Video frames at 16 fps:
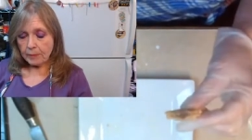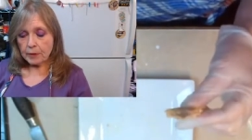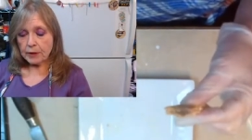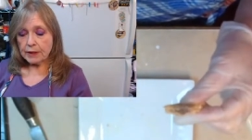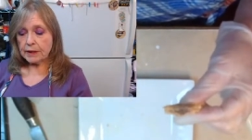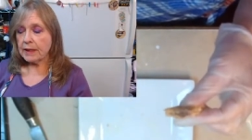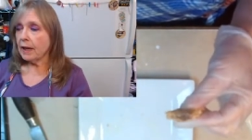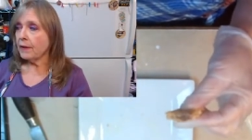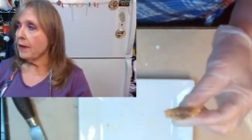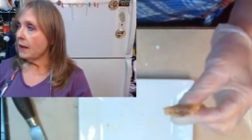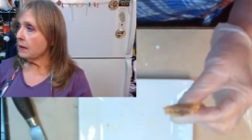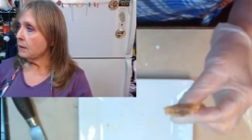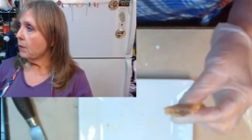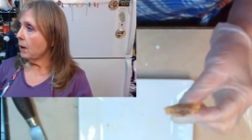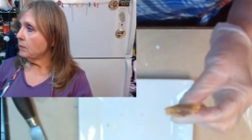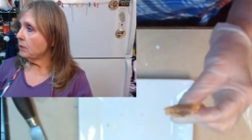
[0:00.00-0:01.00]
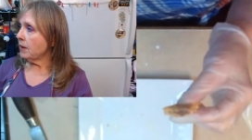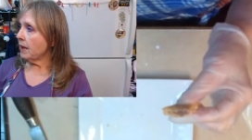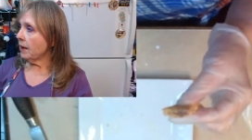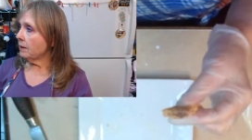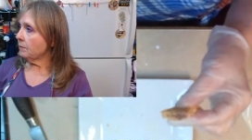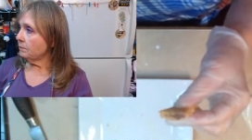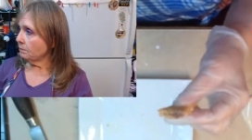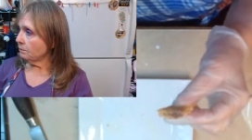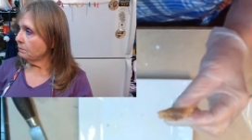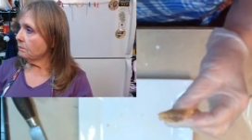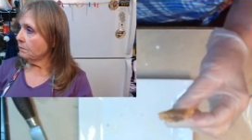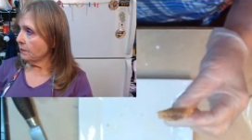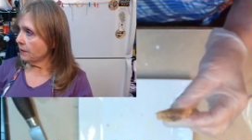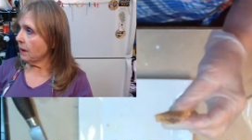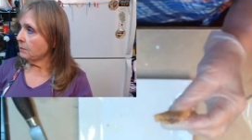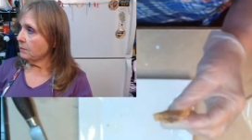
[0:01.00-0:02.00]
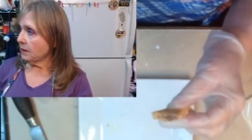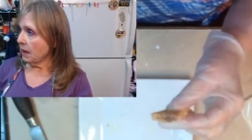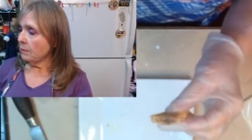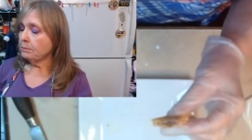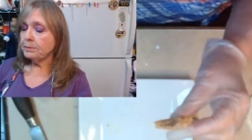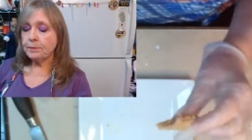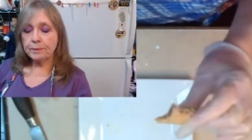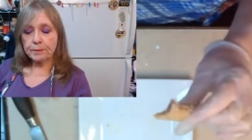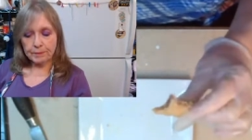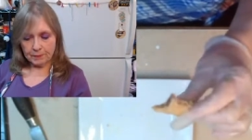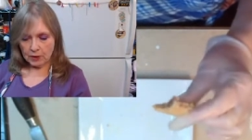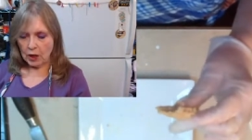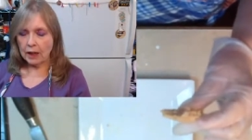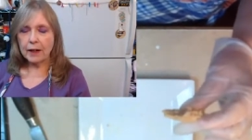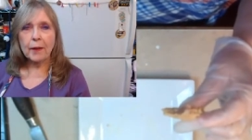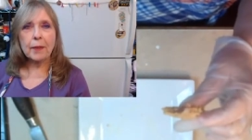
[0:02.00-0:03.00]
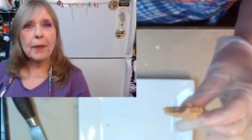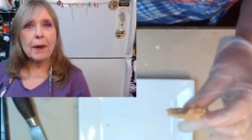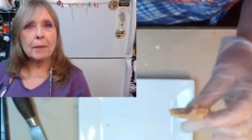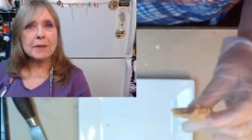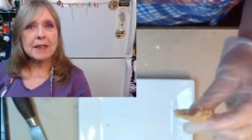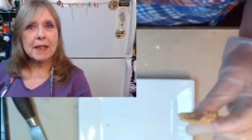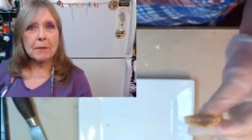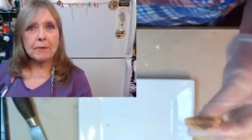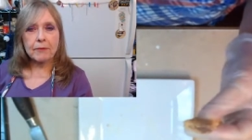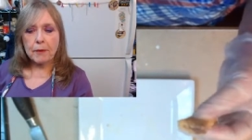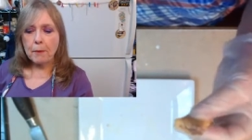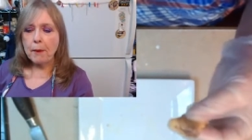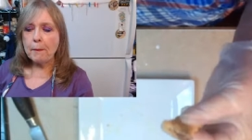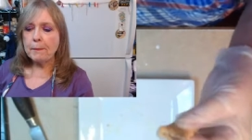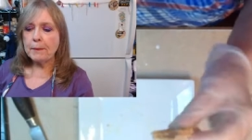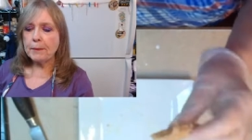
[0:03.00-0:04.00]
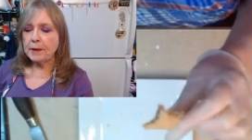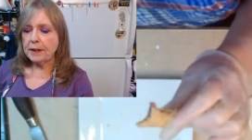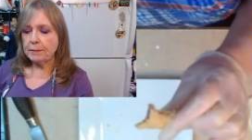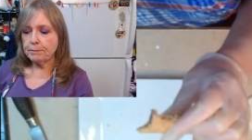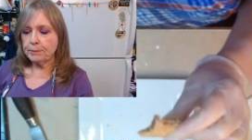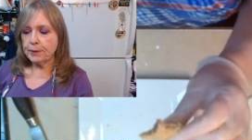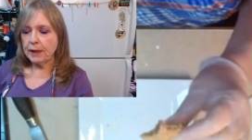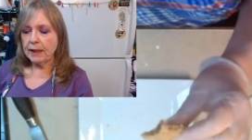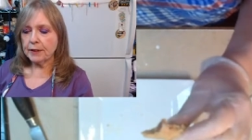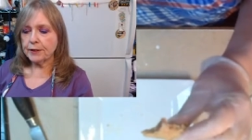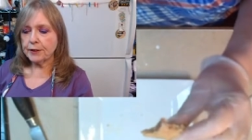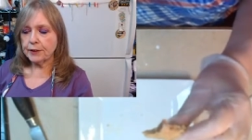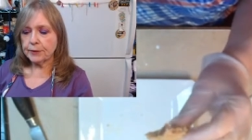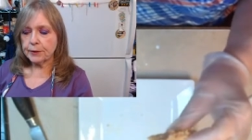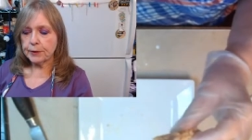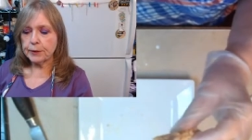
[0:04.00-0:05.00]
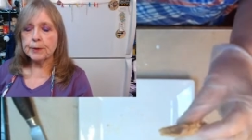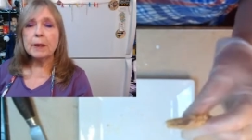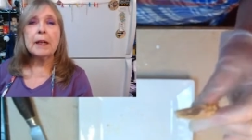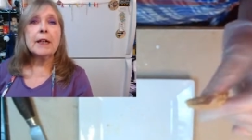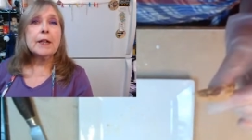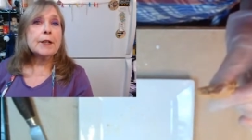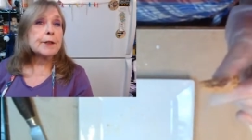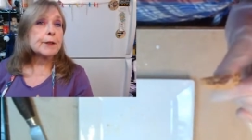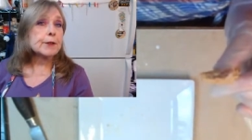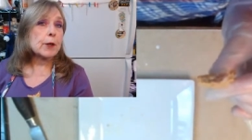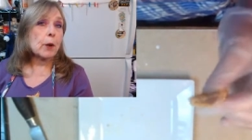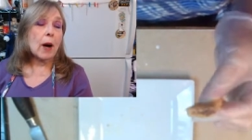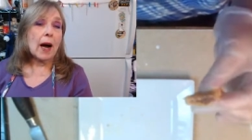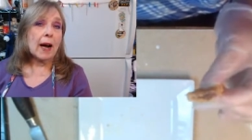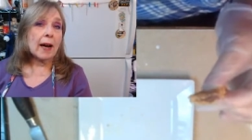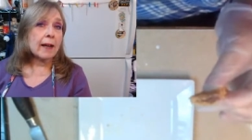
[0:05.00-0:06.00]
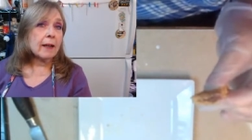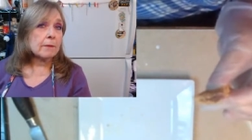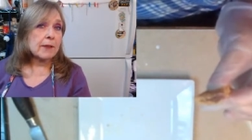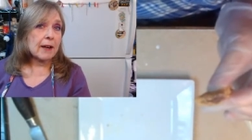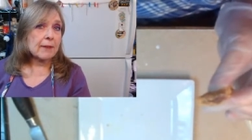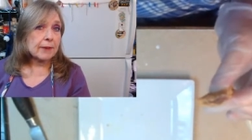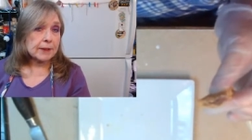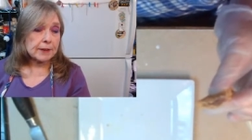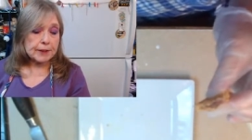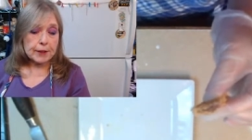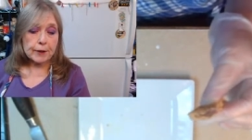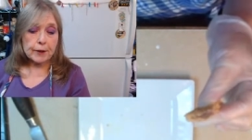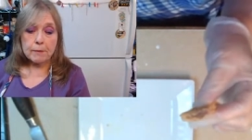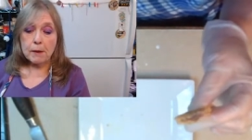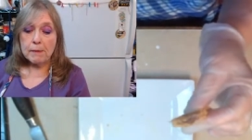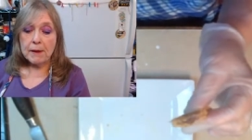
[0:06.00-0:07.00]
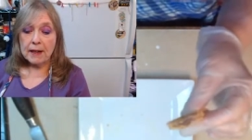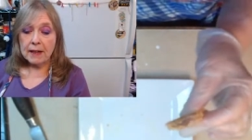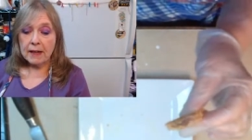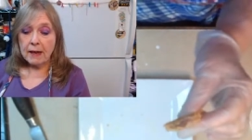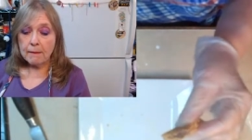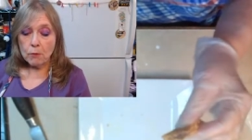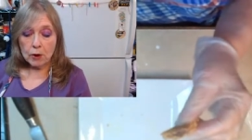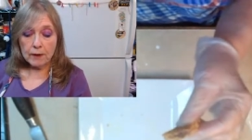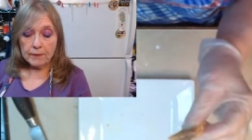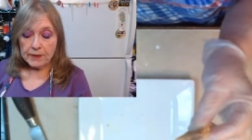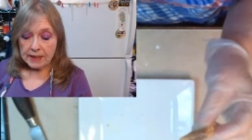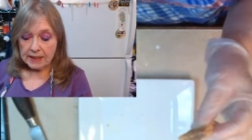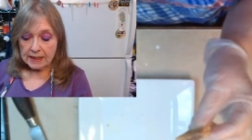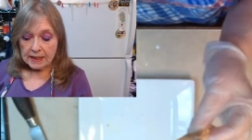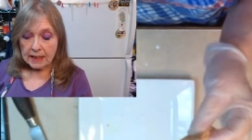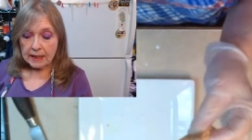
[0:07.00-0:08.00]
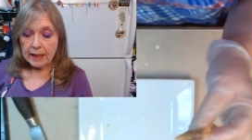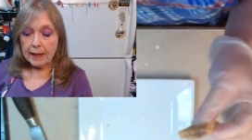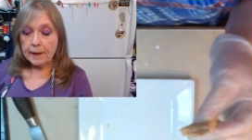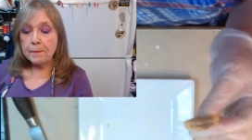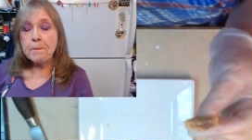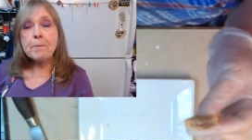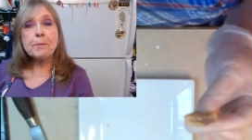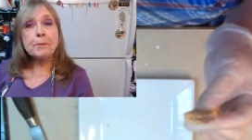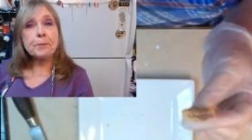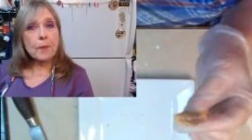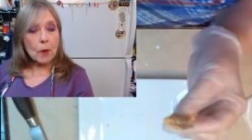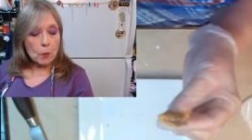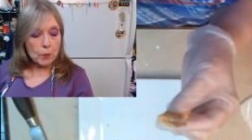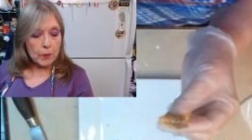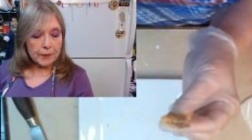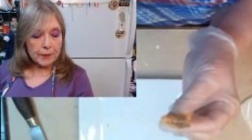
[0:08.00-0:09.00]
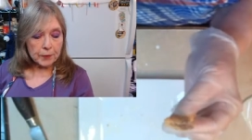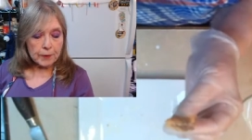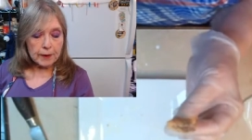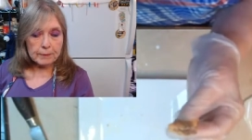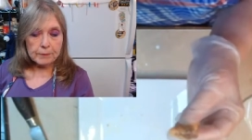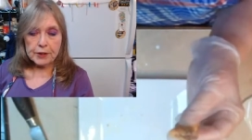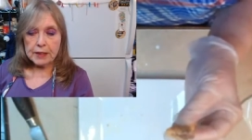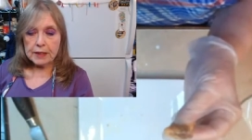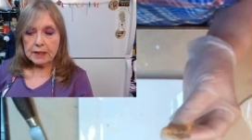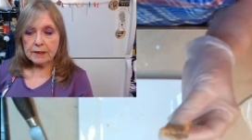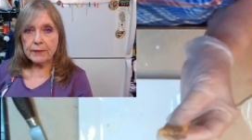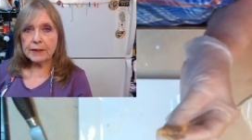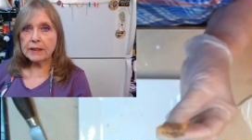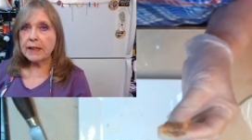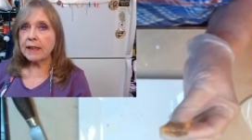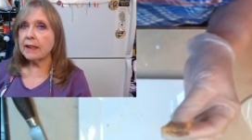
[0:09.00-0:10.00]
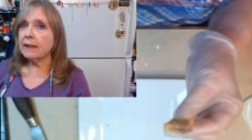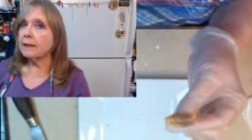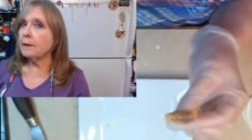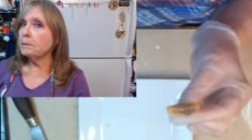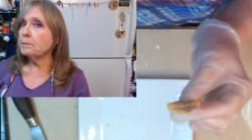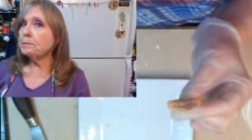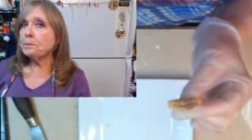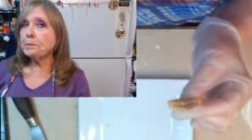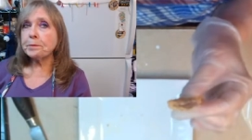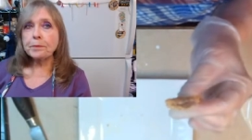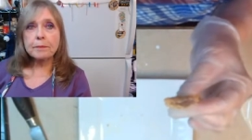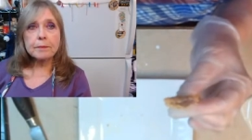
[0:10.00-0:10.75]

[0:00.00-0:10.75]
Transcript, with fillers: I'm going to say that's probably a thumbs up. Got a thumbs up from the pro production crew. So I am definitely going to be making more of these today with cream cheese filling in them.